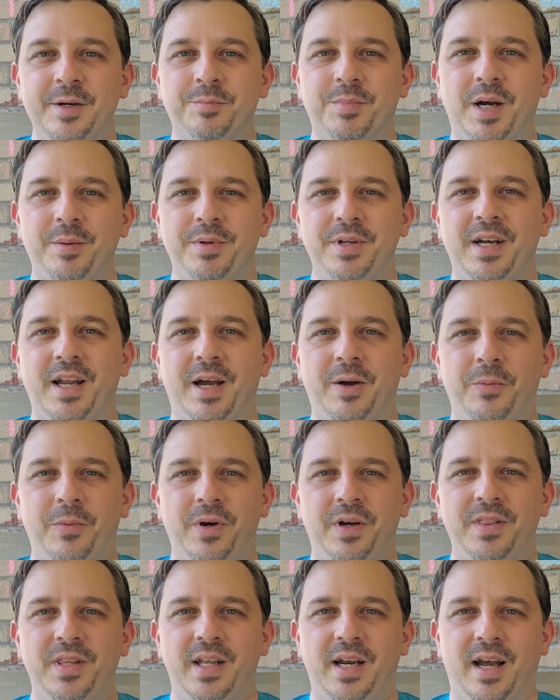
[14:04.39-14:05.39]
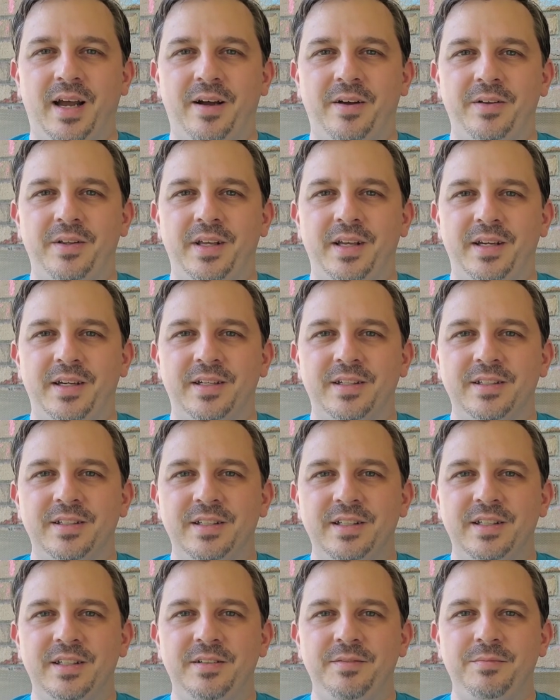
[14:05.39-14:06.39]
Probably not one that I'll
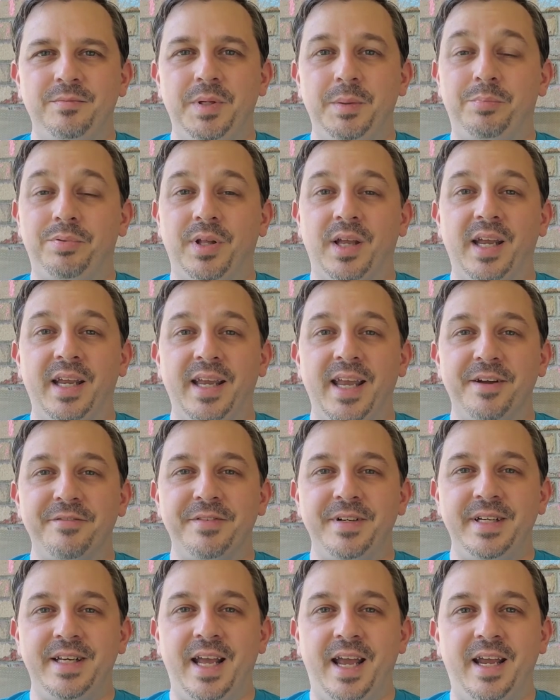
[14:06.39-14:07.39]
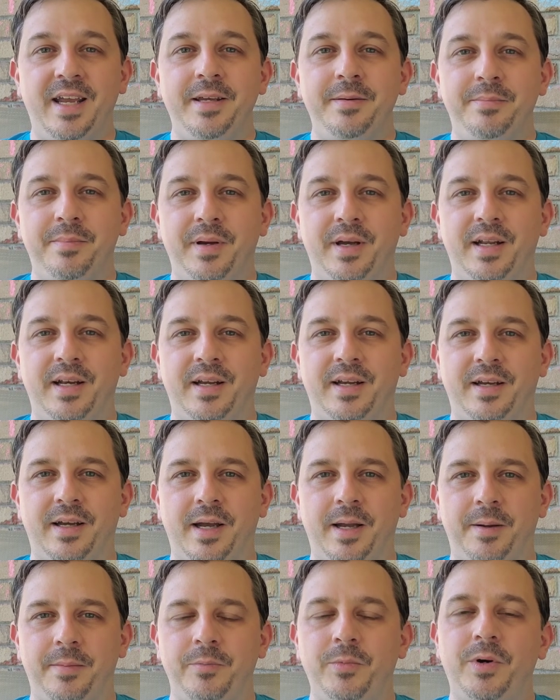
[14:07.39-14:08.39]
be playing every day, but
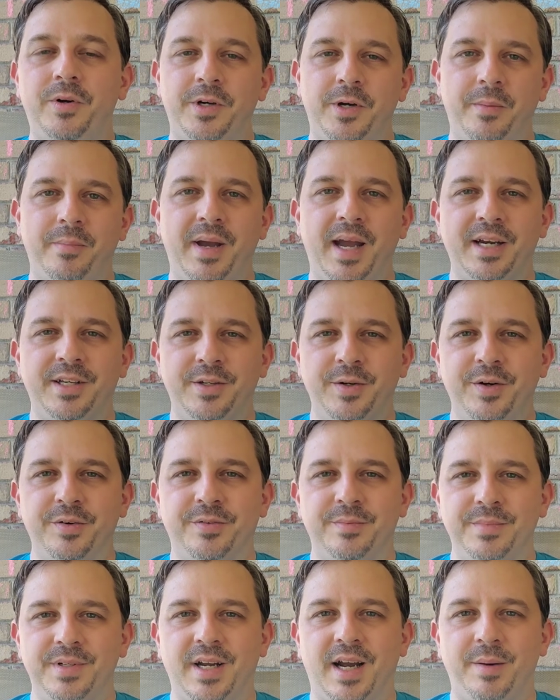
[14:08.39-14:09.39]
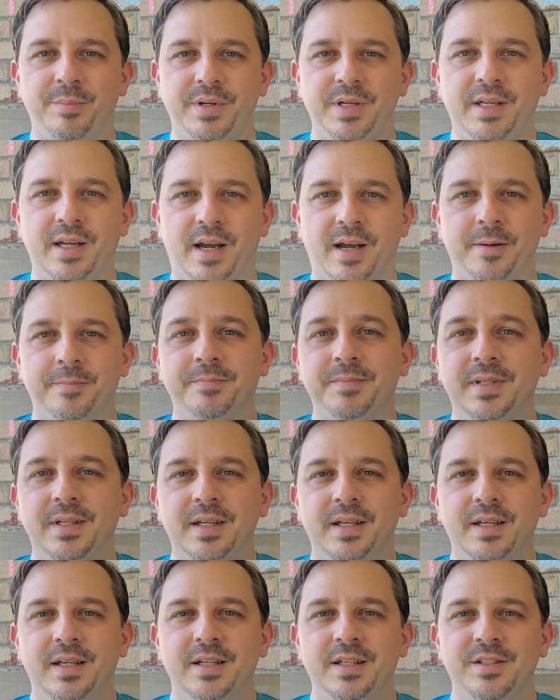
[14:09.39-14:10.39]
I will go back to it from time to time.
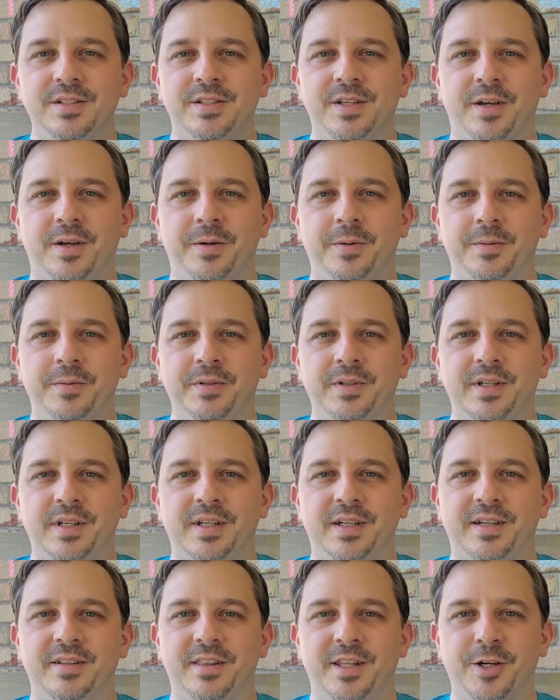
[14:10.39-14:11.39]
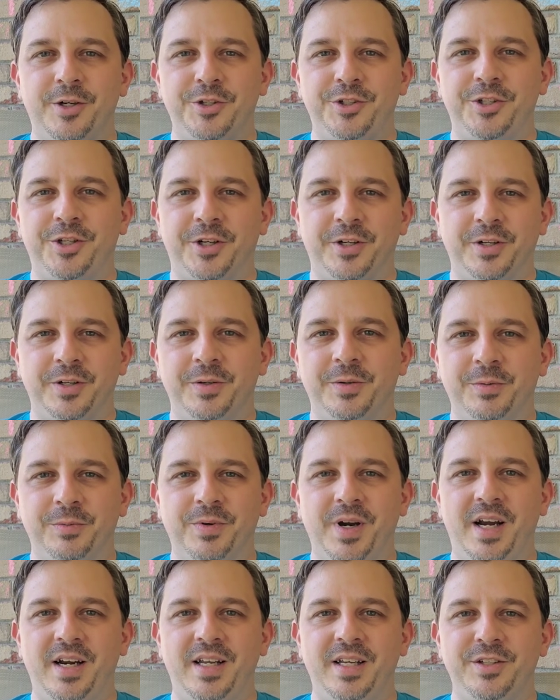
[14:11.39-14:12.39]
So there's your
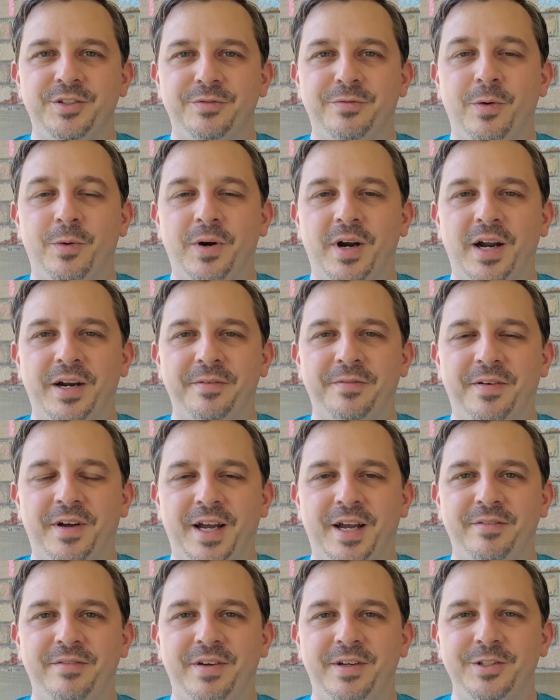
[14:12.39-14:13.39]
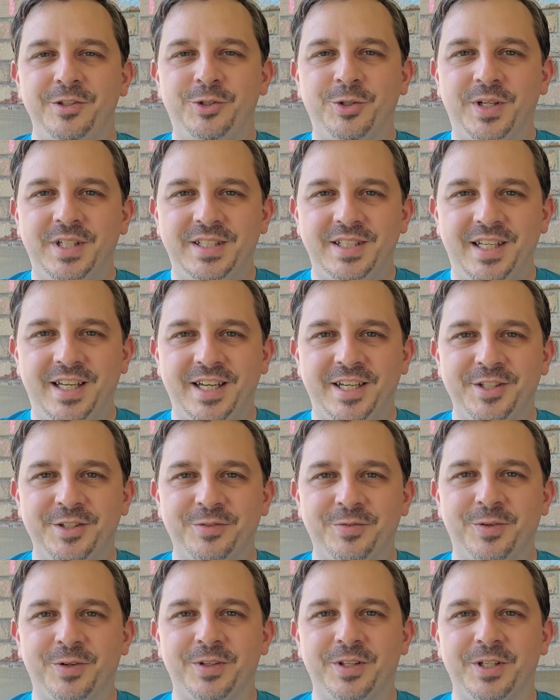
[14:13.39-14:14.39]
ratings, 4 out of 5
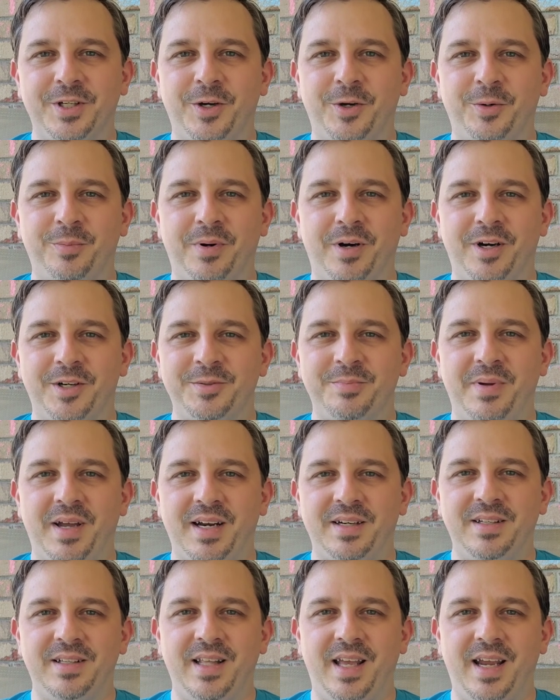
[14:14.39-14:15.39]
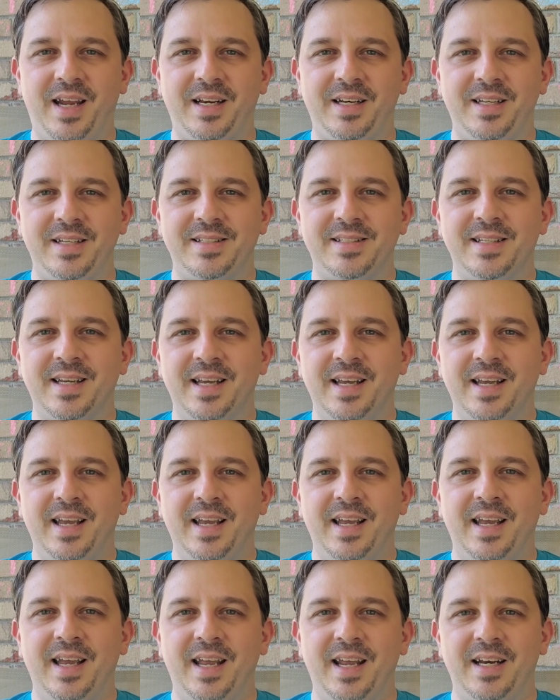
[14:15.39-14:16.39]
joysticks for The Goldbergs Back to the 80s.
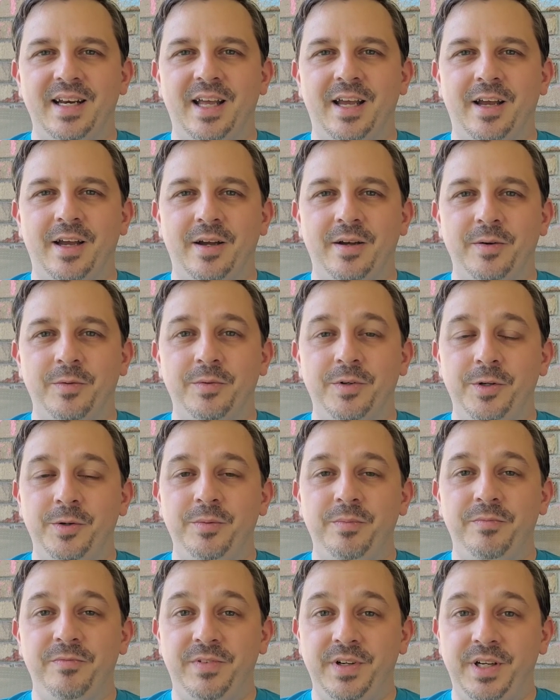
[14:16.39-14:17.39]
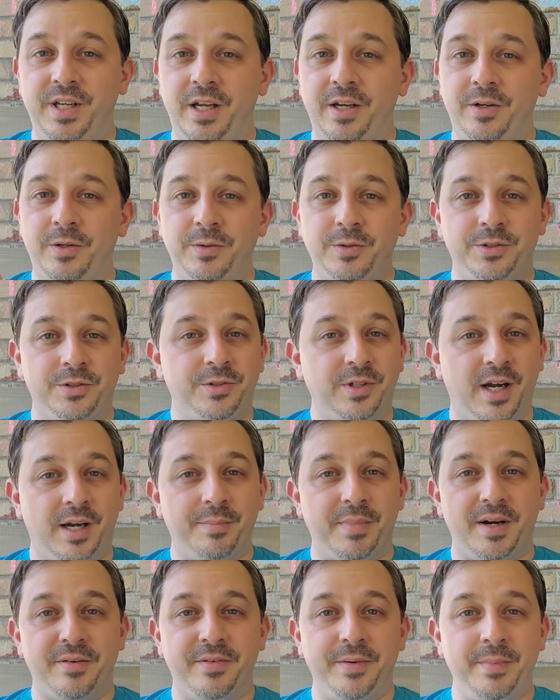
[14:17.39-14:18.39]
And new videos
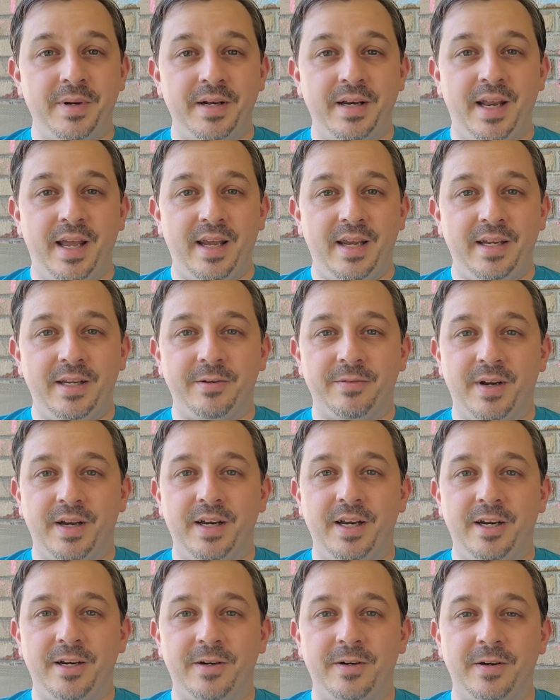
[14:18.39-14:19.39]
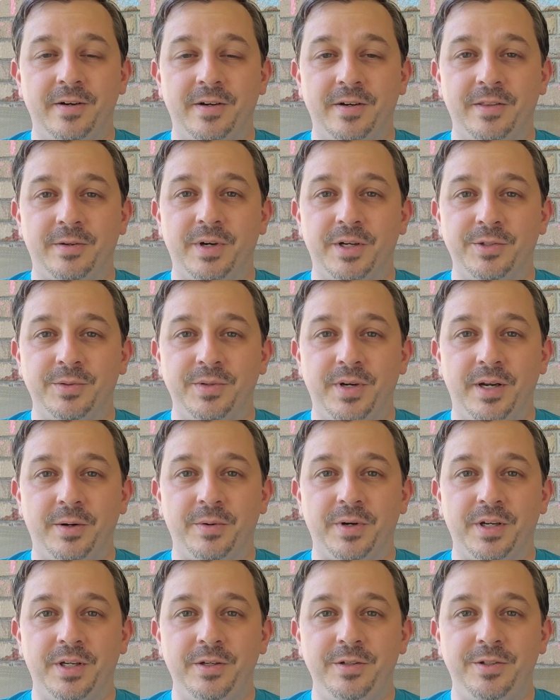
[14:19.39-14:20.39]
drop every Monday right here on the Retro
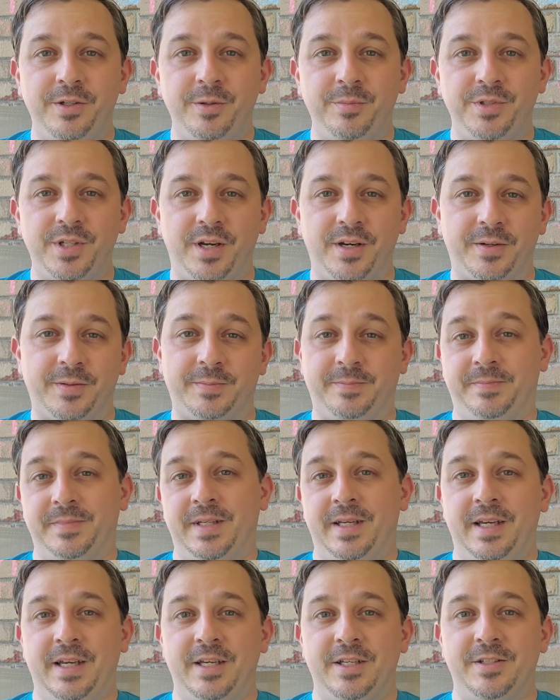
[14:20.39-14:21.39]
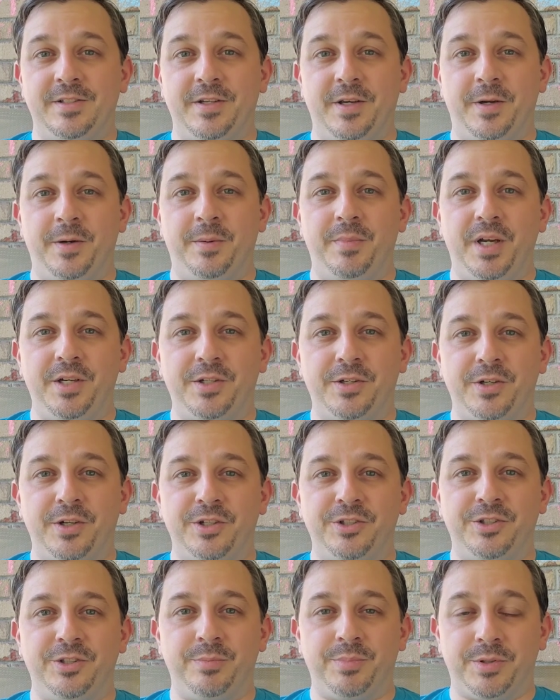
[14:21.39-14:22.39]
Network YouTube channel. So make sure
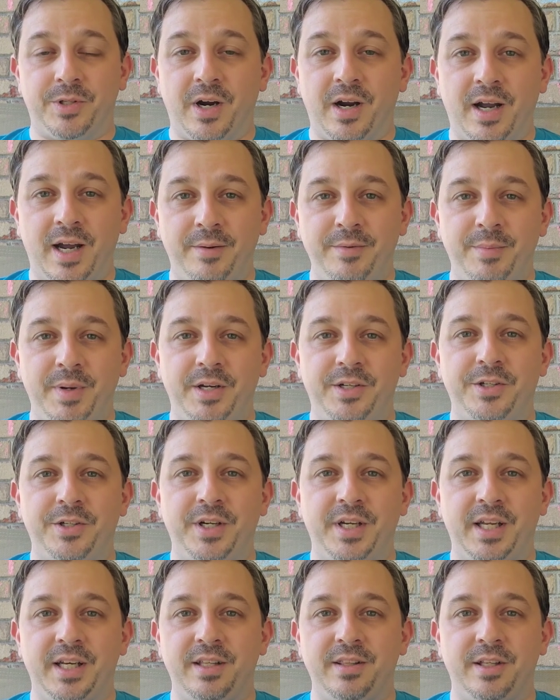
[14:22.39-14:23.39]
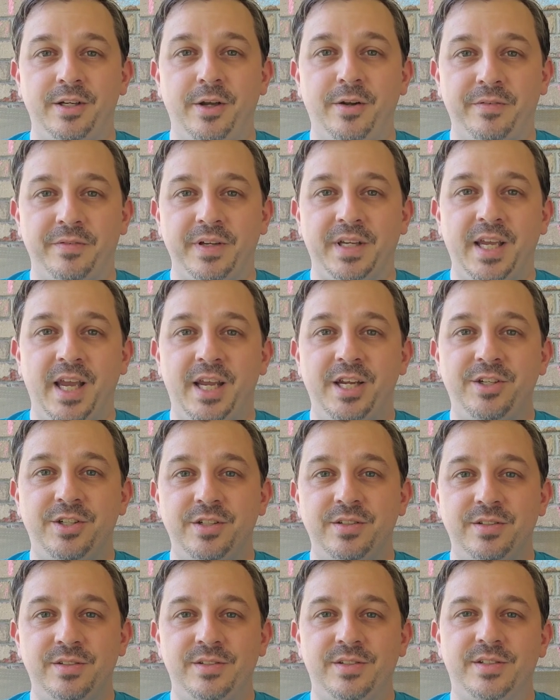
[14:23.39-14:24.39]
you're subscribed, make sure you're getting the
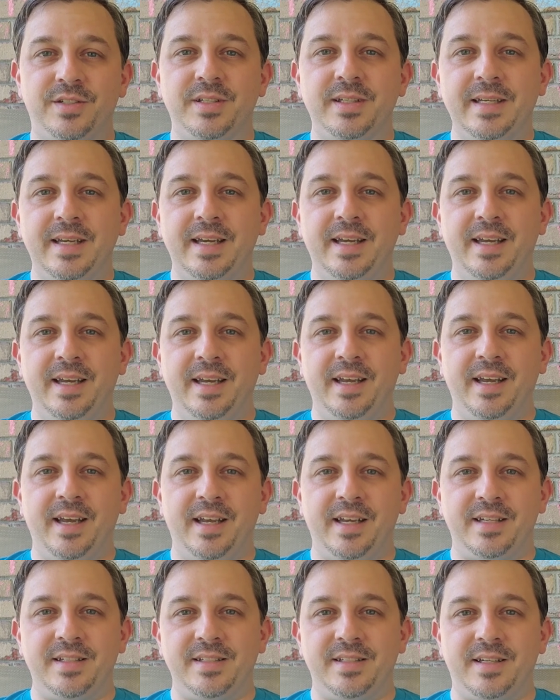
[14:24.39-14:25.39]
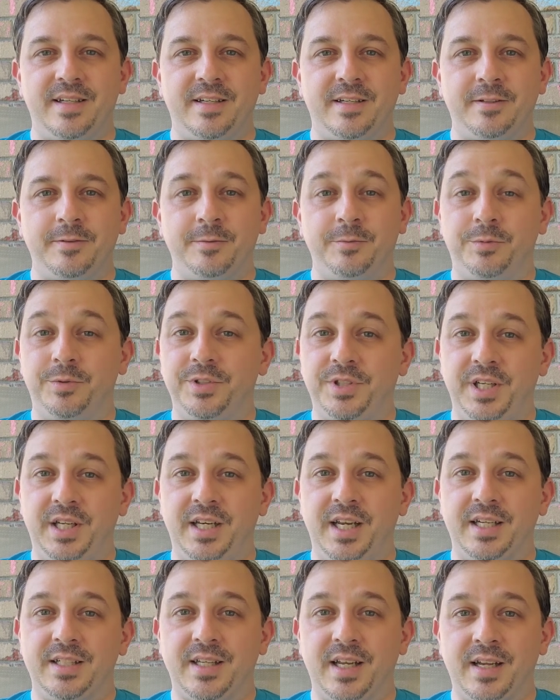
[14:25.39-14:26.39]
notifications, and we'll see
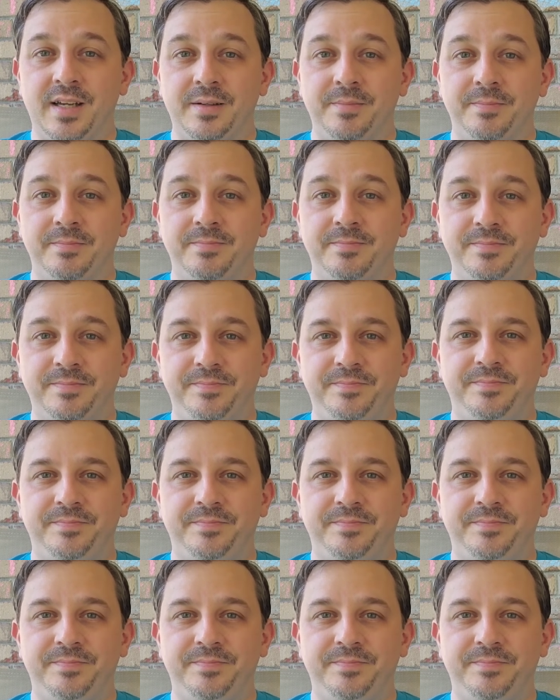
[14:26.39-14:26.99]
you next time.